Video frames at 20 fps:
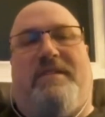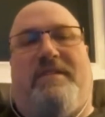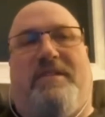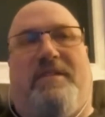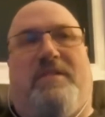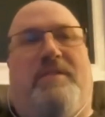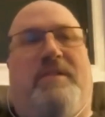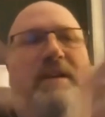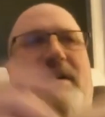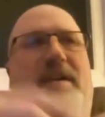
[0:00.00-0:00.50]

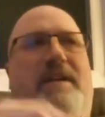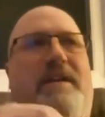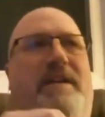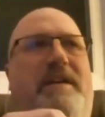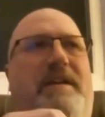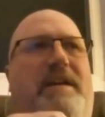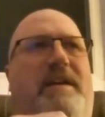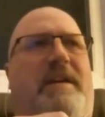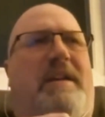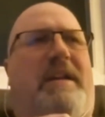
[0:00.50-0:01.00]
So,
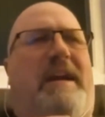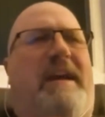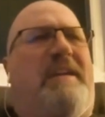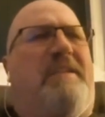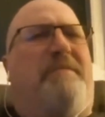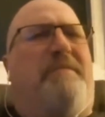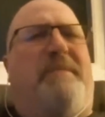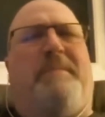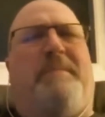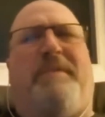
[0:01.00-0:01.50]
and I
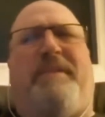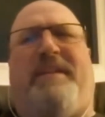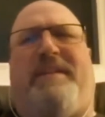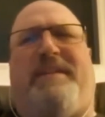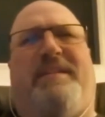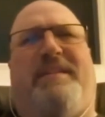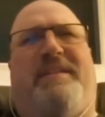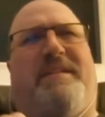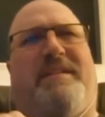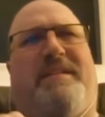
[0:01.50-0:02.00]
don't remember
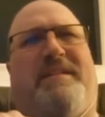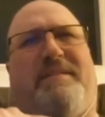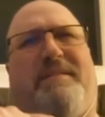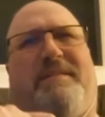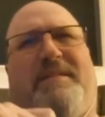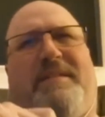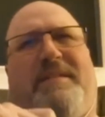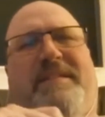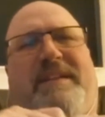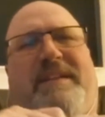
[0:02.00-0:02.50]
the
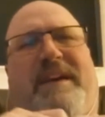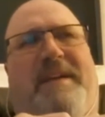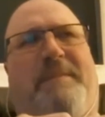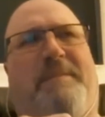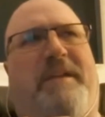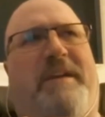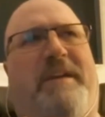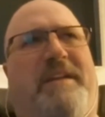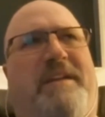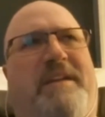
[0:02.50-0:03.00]

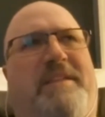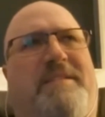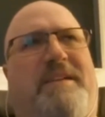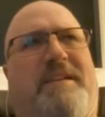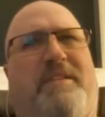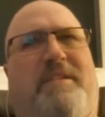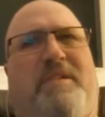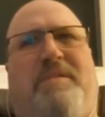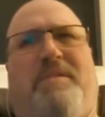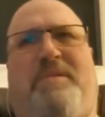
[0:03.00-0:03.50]
timeline because I
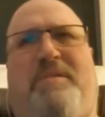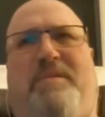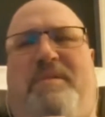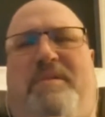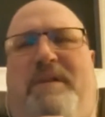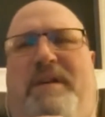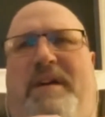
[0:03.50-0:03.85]
know